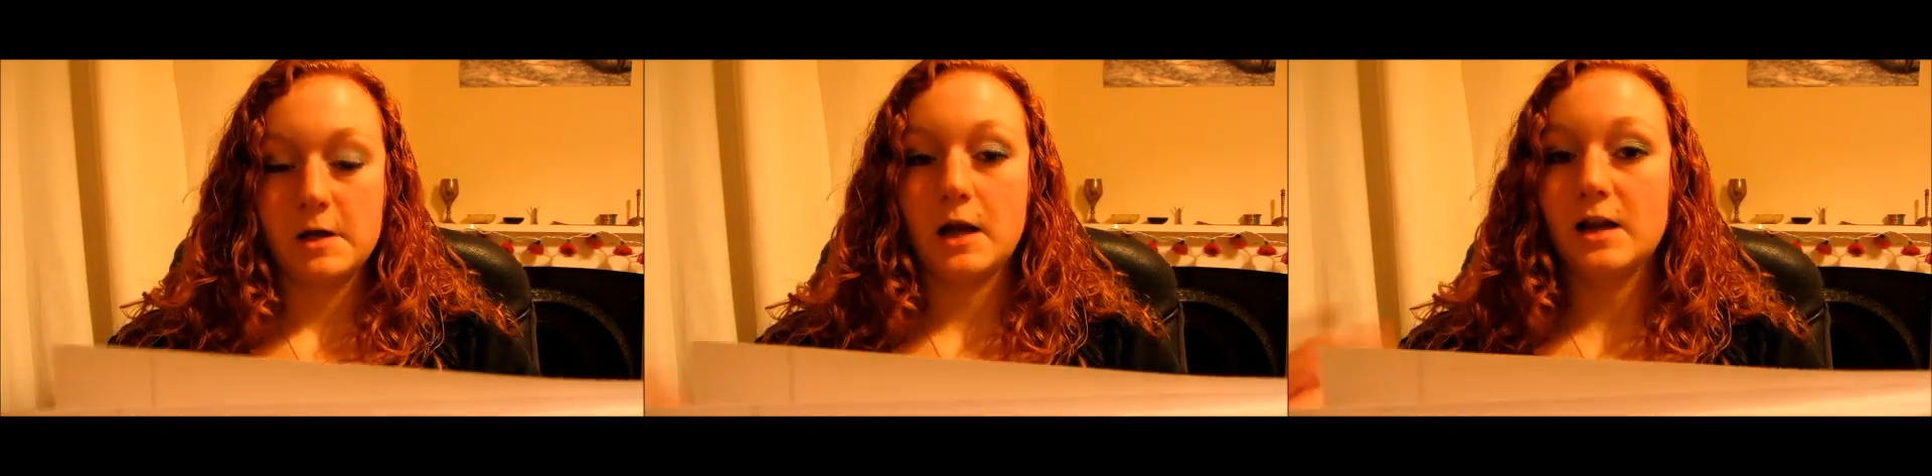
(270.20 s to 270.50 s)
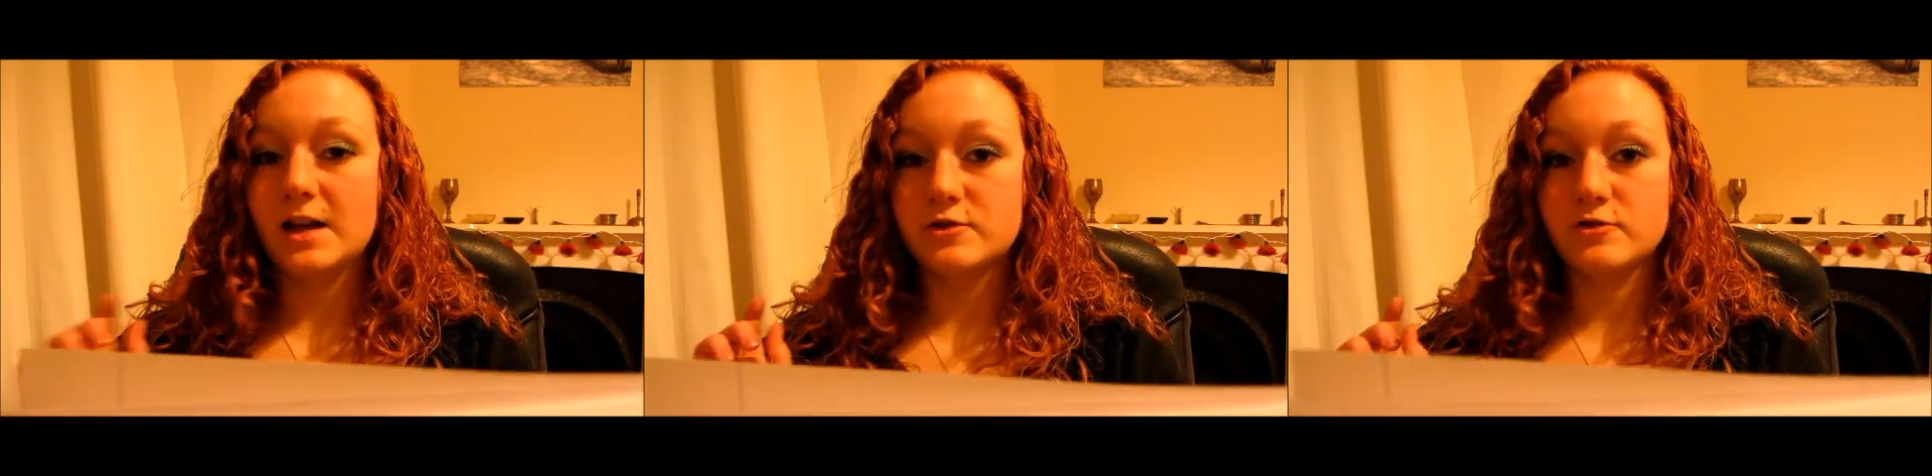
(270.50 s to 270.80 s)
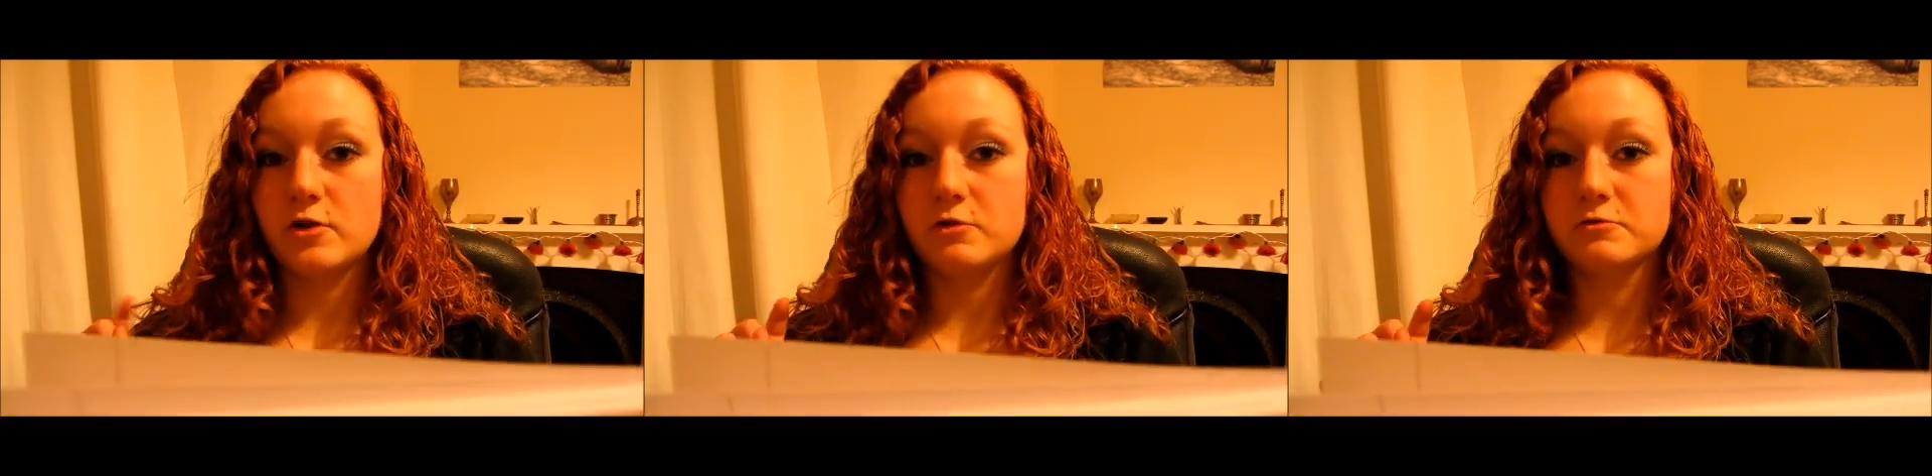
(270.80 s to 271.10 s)

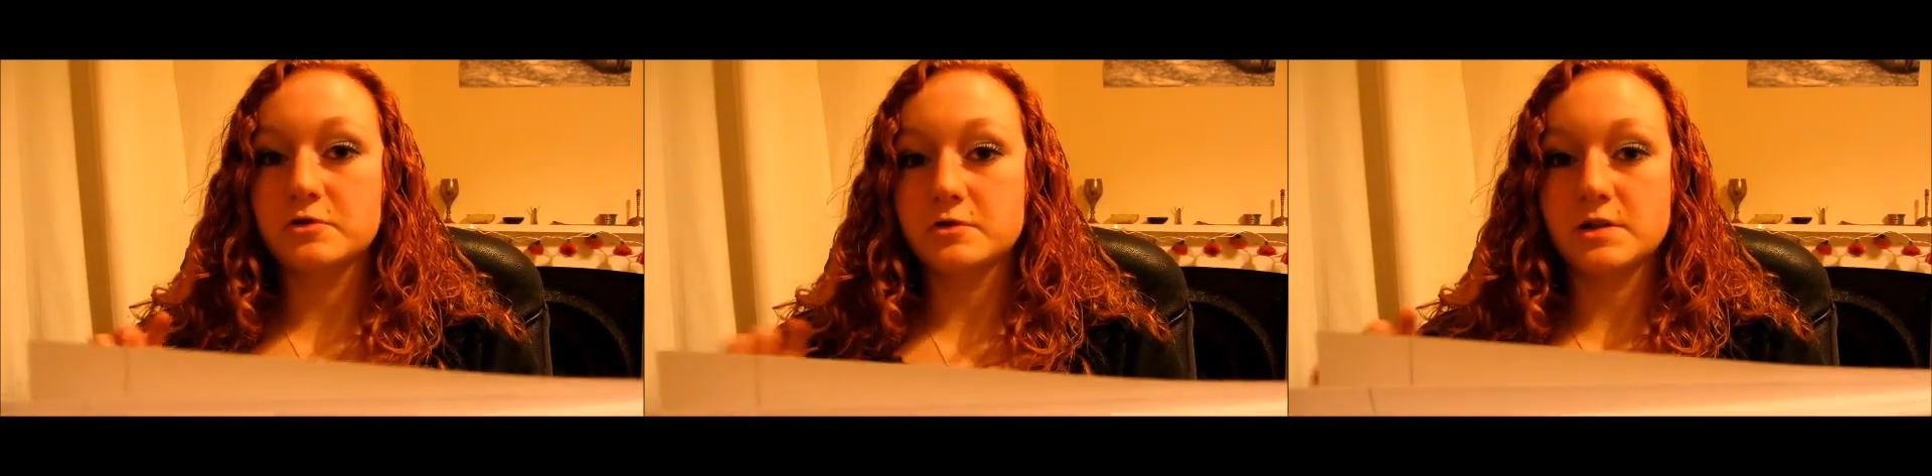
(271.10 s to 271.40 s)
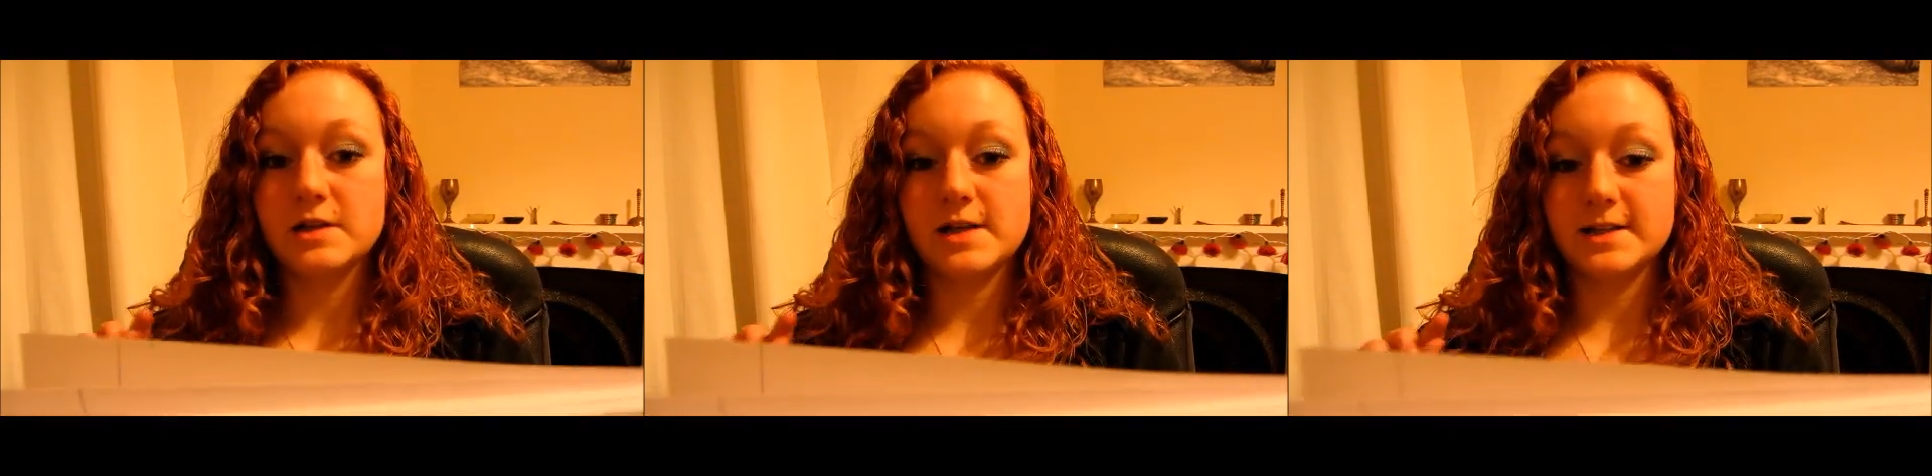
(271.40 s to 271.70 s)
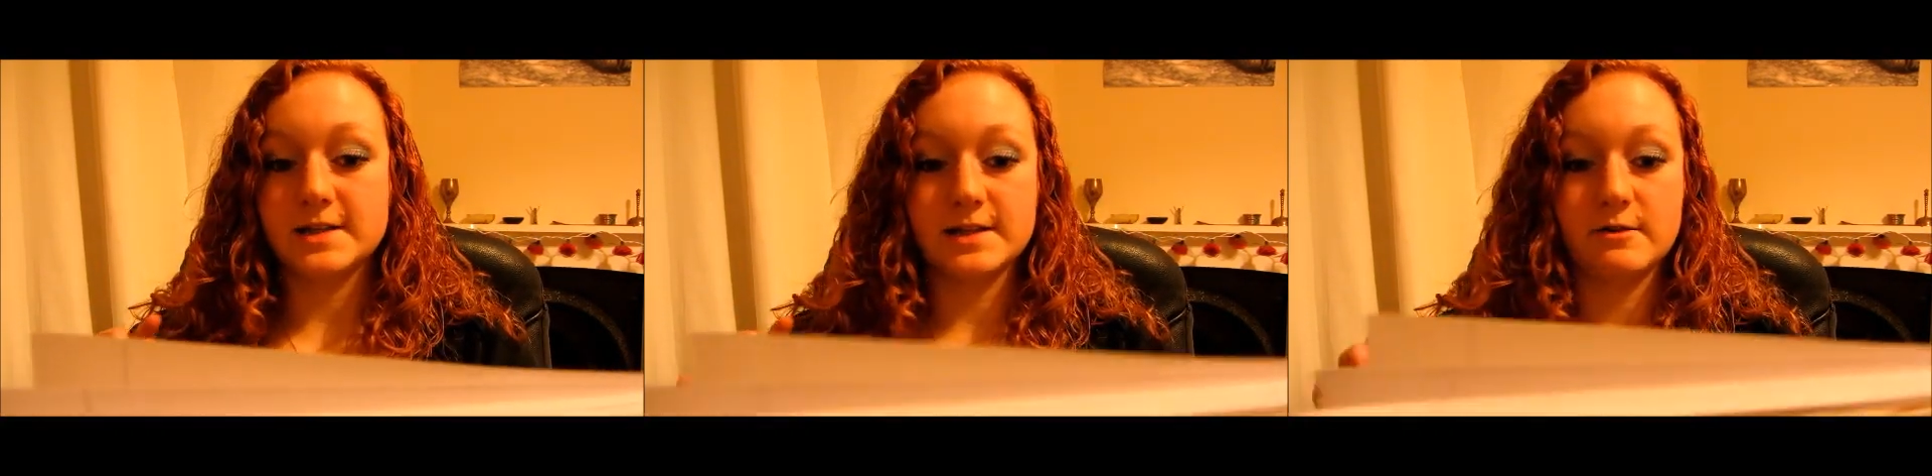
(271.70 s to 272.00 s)
Cholesterol doesn't
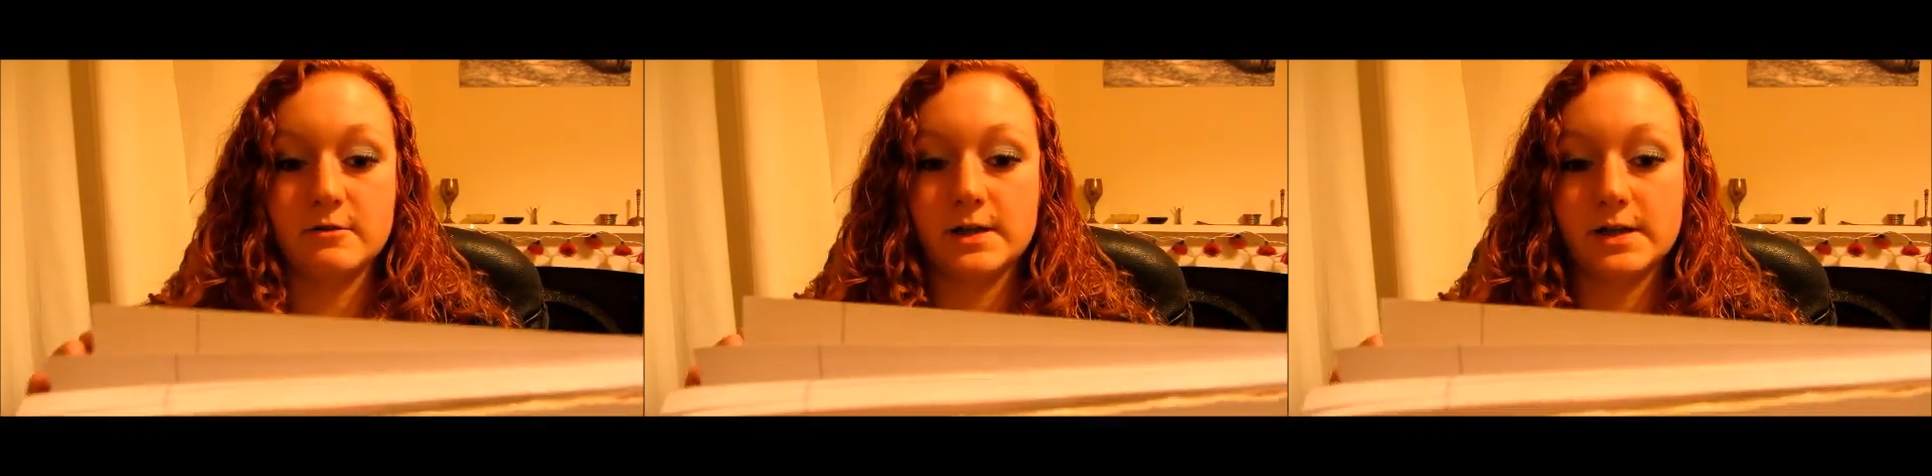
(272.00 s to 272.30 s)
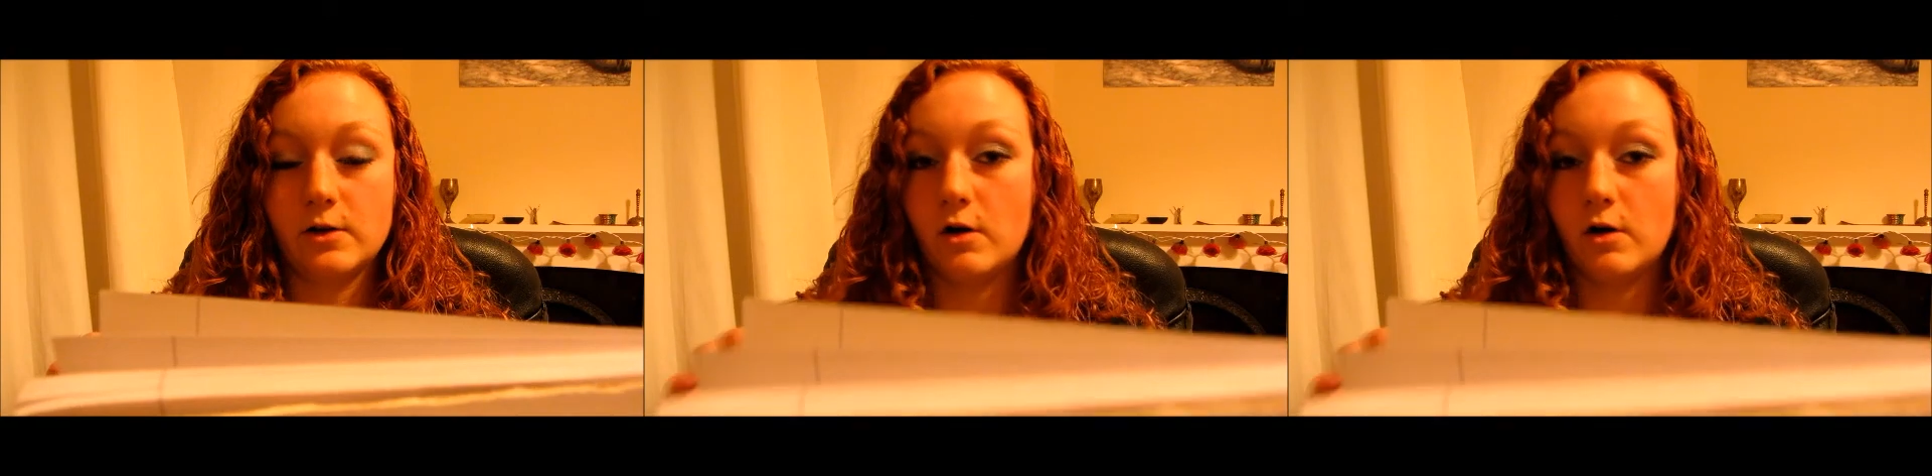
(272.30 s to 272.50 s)
necessarily